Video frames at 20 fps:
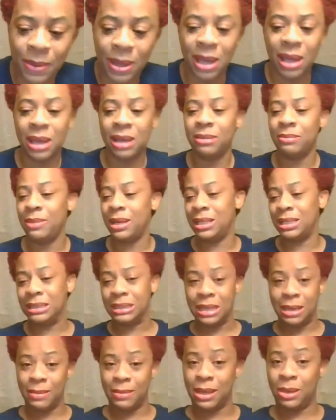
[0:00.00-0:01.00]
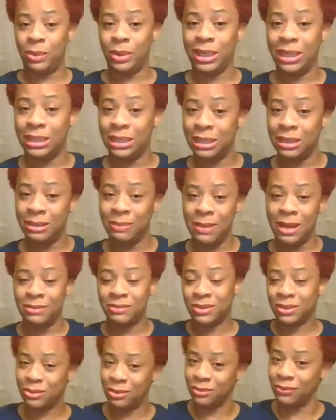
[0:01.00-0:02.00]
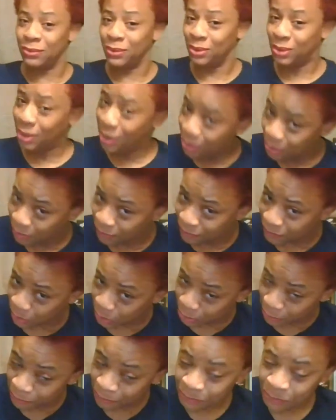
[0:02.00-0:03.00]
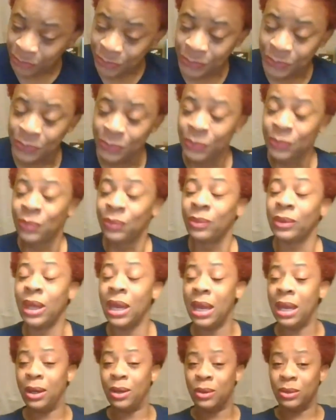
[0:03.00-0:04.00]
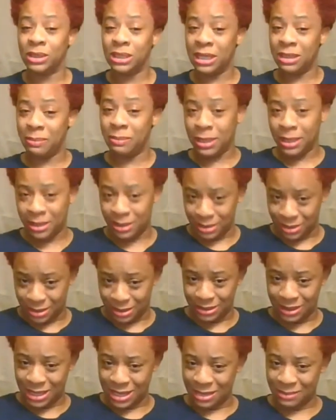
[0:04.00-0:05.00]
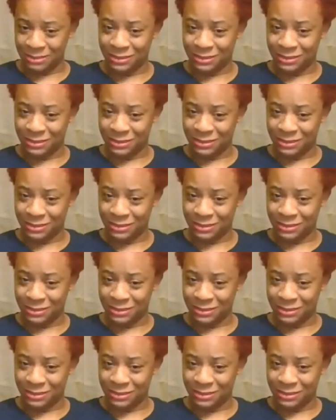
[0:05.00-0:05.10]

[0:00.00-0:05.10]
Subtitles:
And by the time I wake up, I'm just going to roll over and go take me another nap.